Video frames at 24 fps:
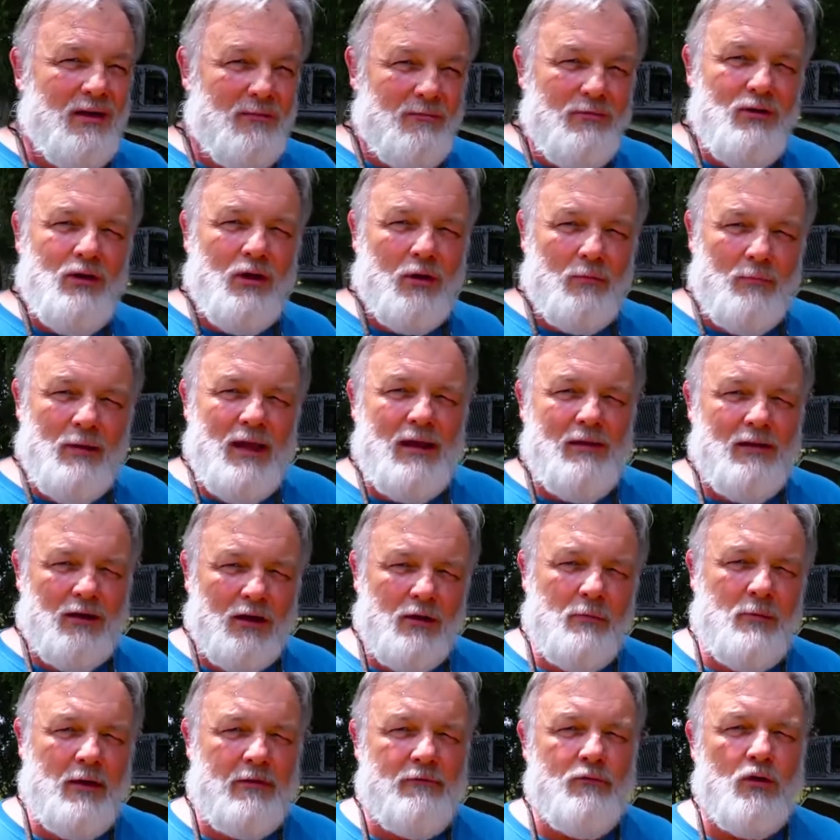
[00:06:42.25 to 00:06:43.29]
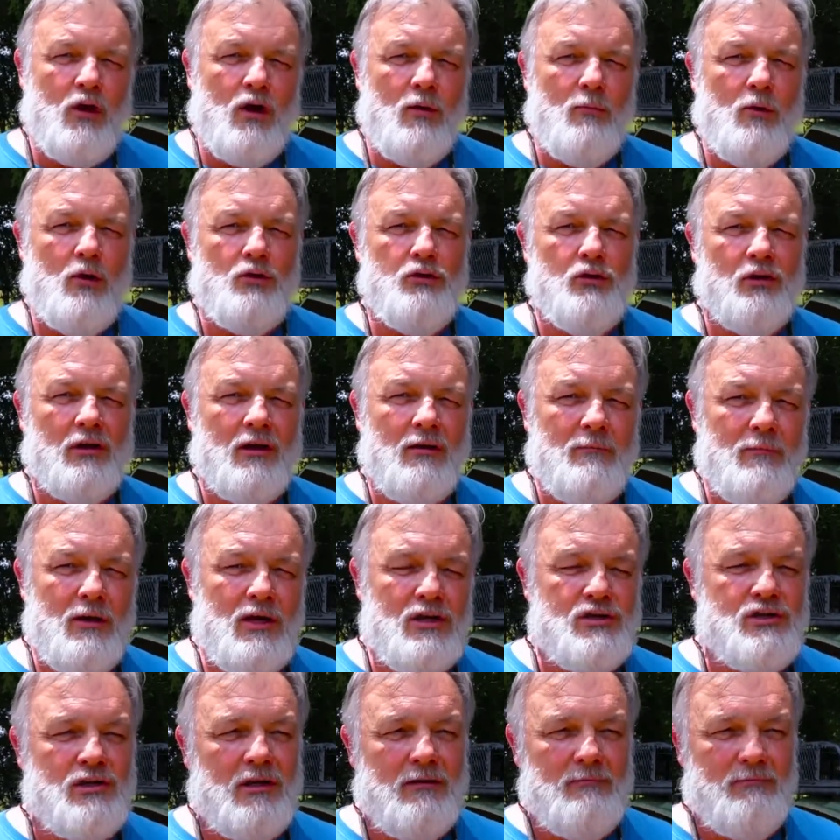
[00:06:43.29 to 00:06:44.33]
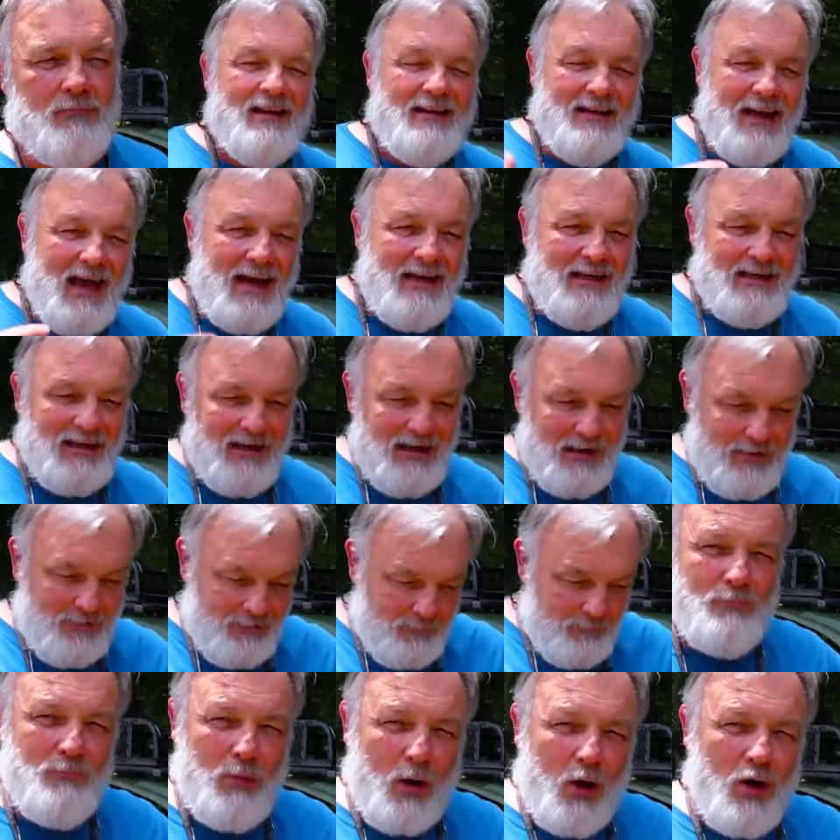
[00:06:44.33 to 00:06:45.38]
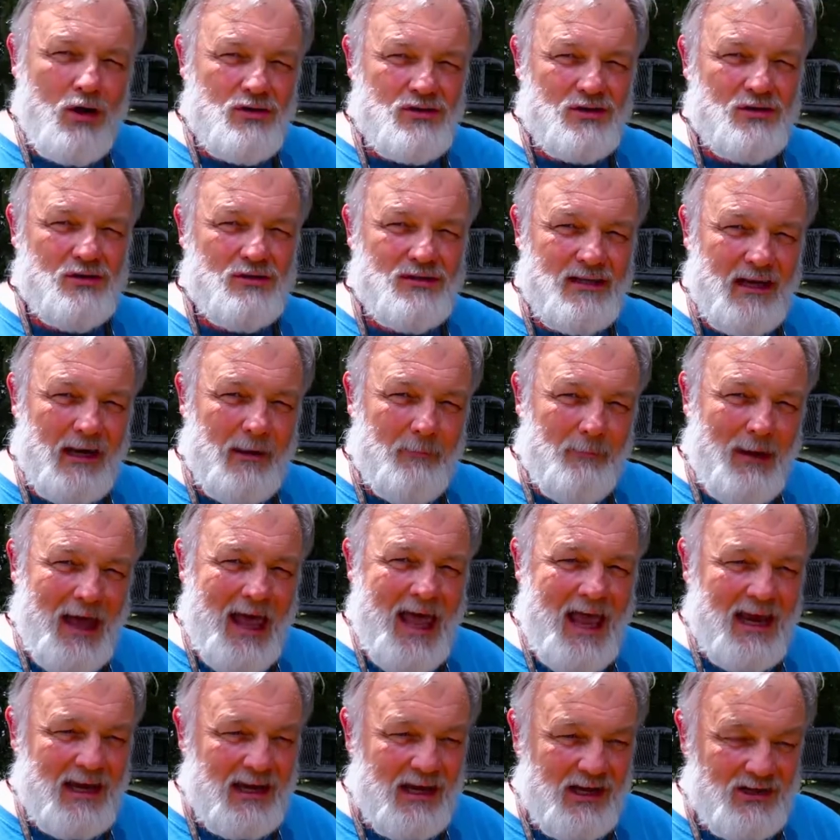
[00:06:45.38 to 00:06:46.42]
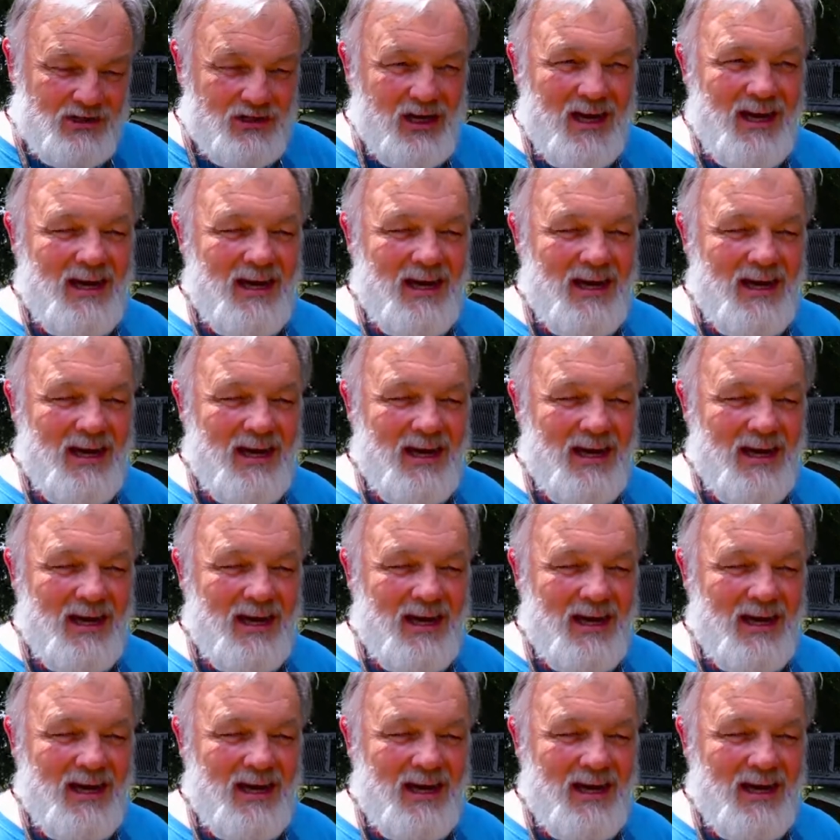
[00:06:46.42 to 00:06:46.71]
Be a little bit firm on your commission. 19 parcels in a package